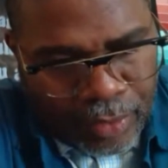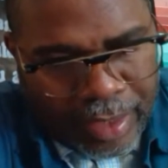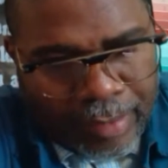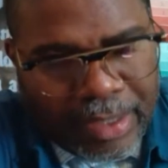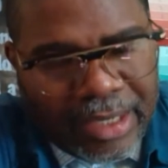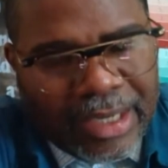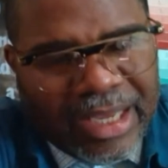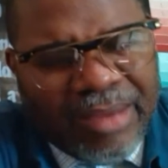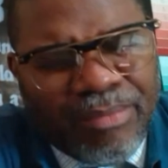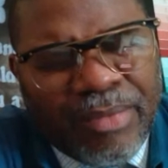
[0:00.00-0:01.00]
Amen.
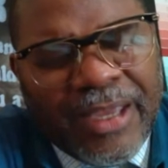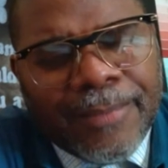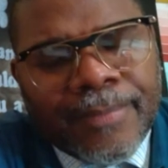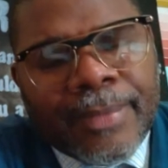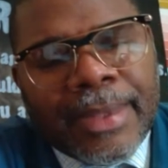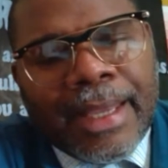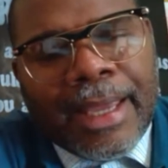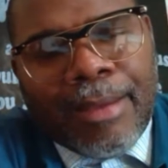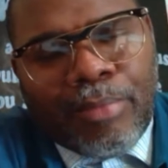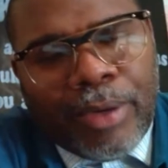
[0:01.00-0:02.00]
Keep me
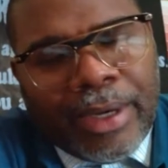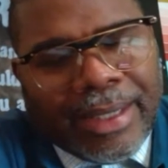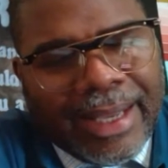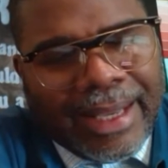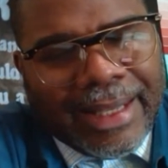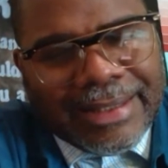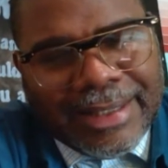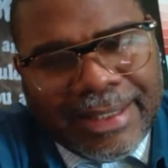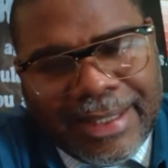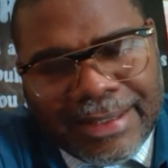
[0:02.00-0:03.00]
in prayer. Like I
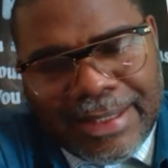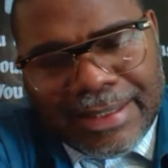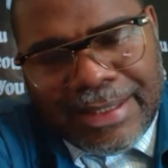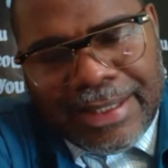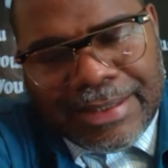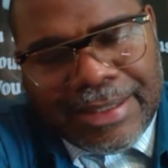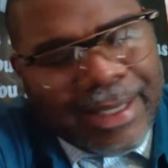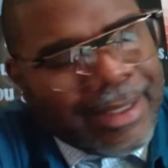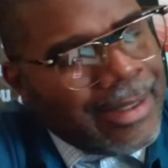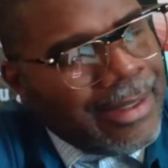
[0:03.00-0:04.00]
said, there's, there's, there's,
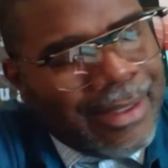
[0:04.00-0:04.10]
uh,